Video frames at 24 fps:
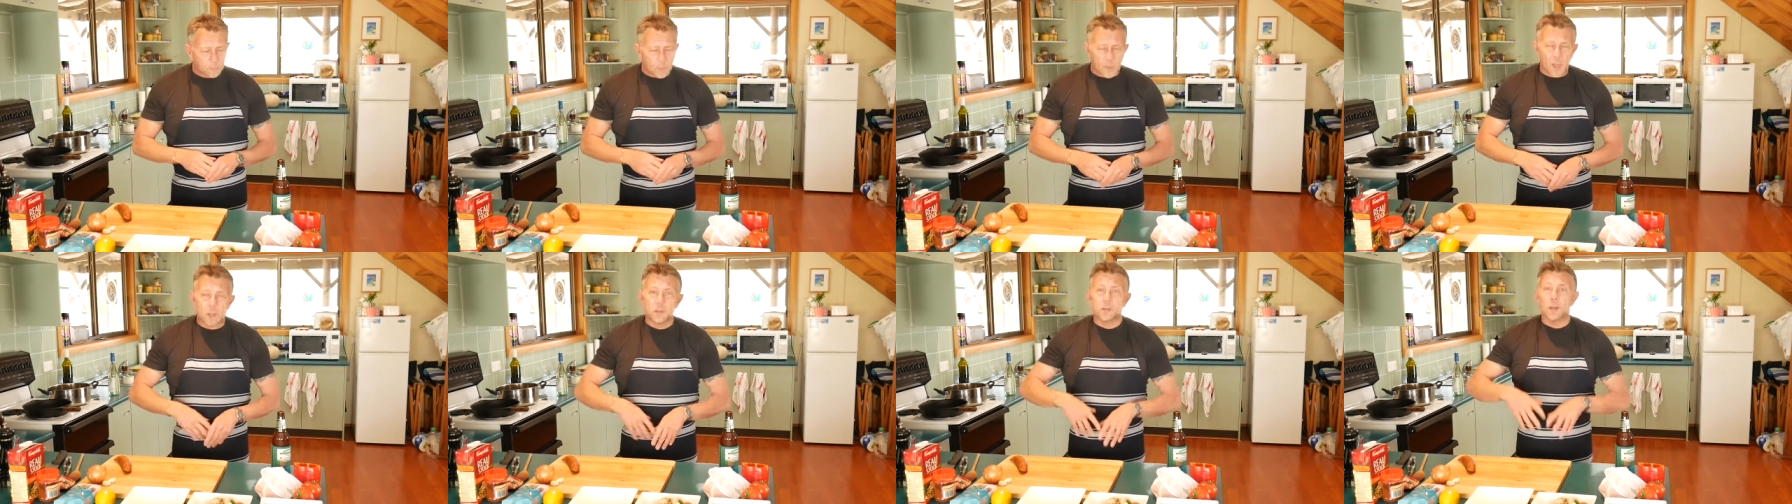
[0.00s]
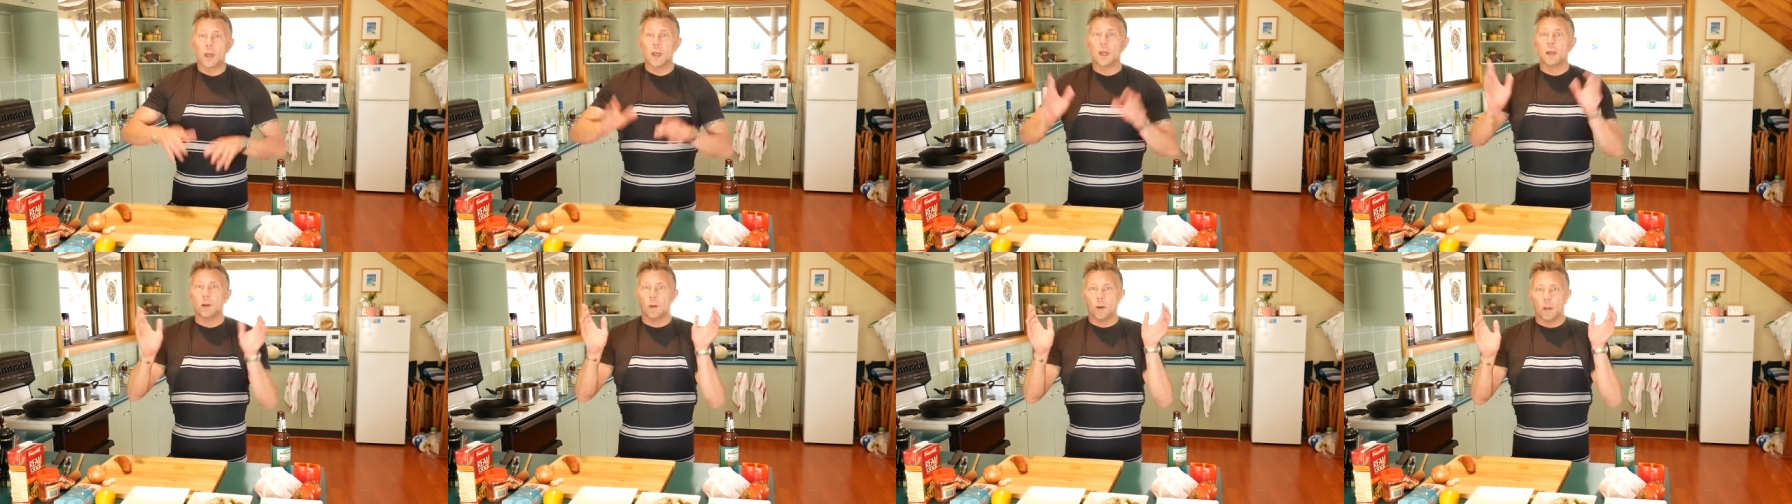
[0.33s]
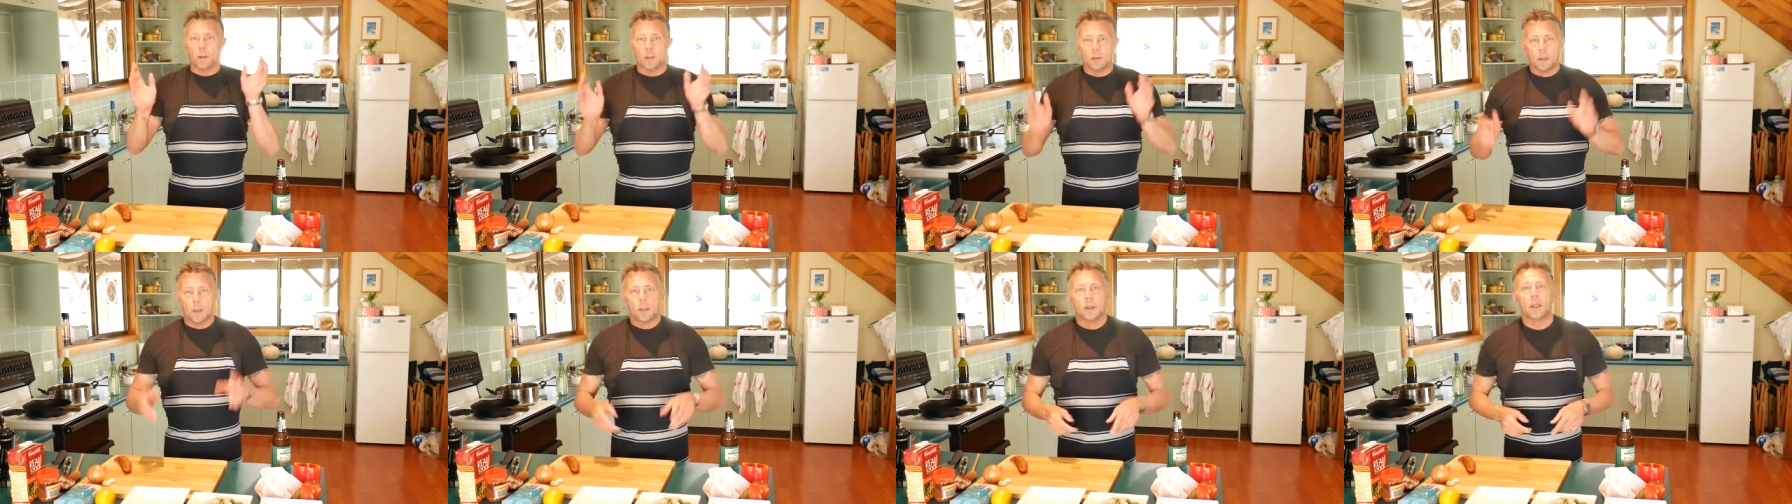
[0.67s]
So anyway,
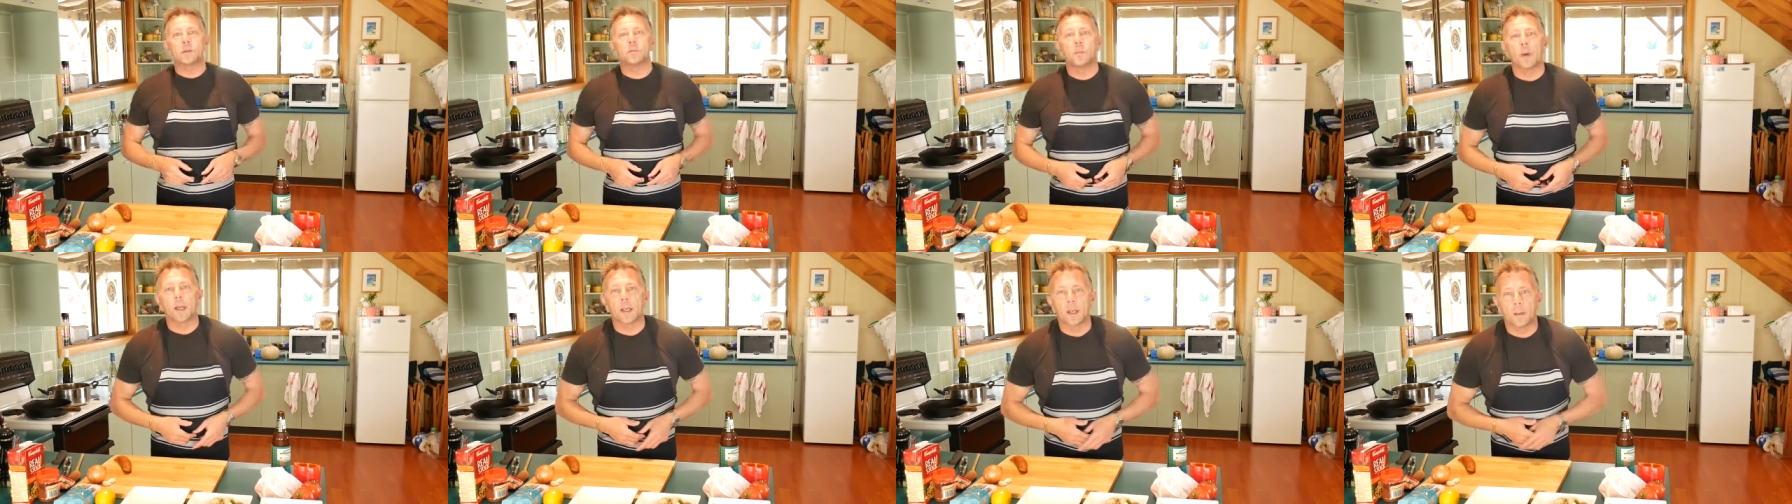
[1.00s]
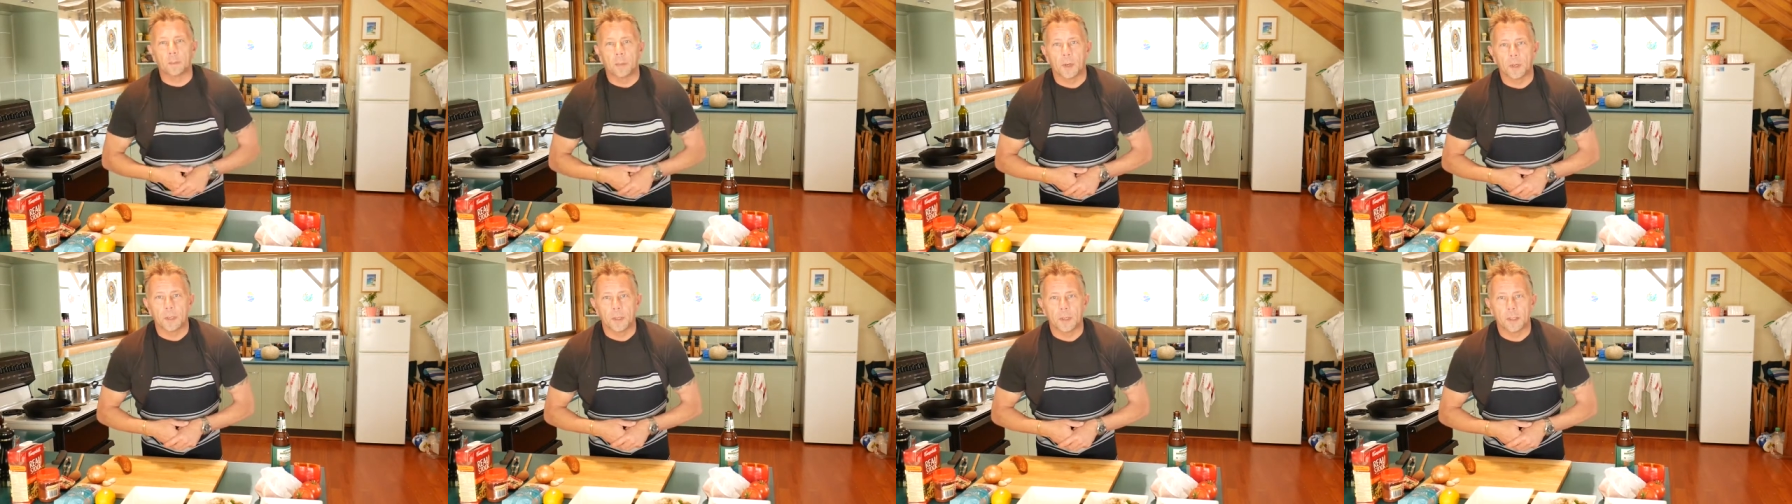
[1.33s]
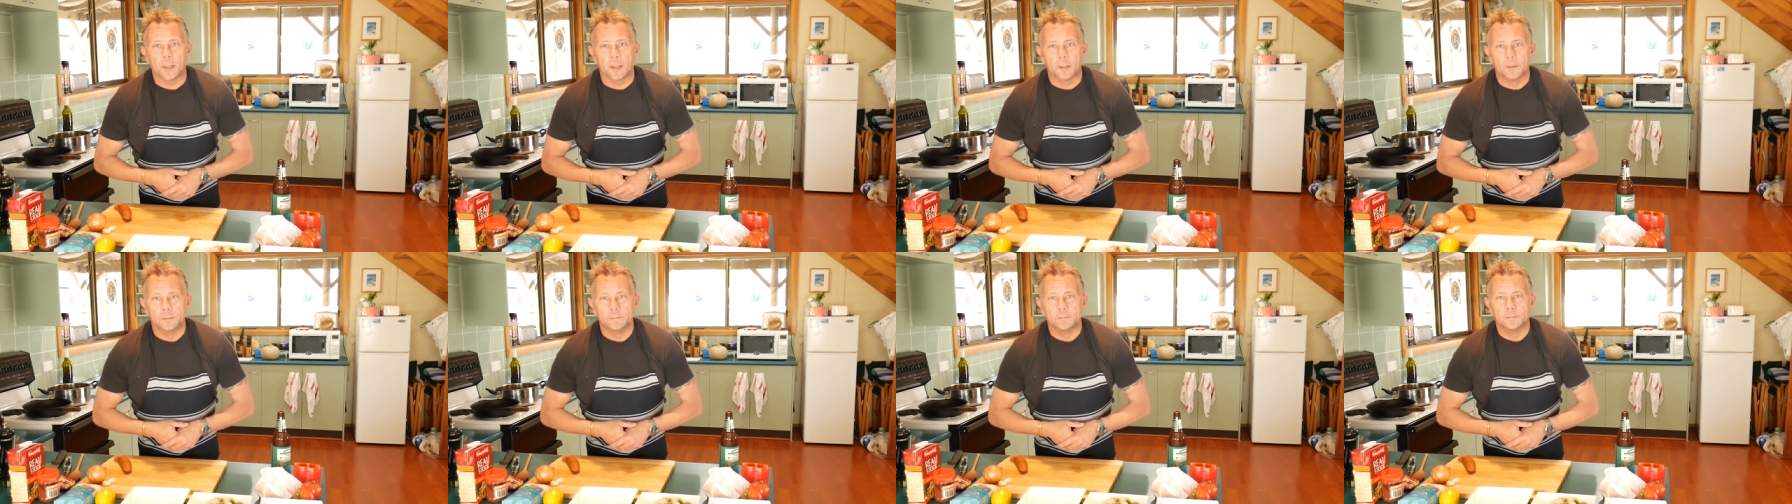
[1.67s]
let's make a
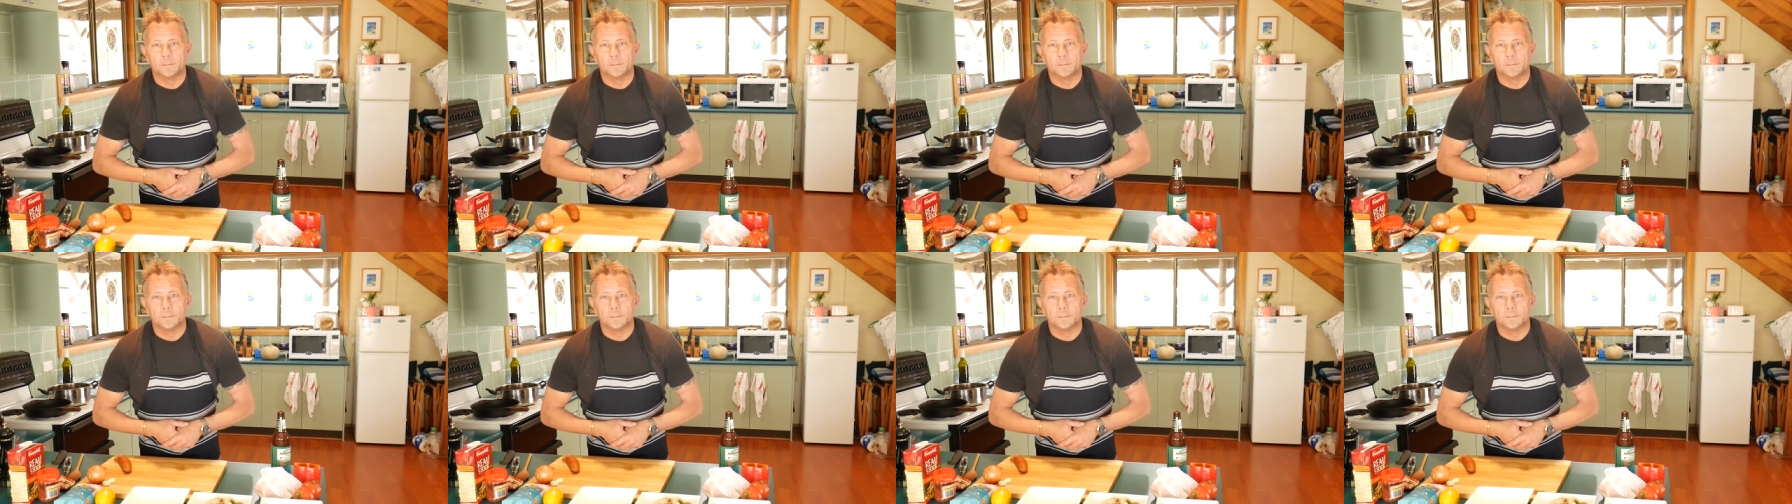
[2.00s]
paella.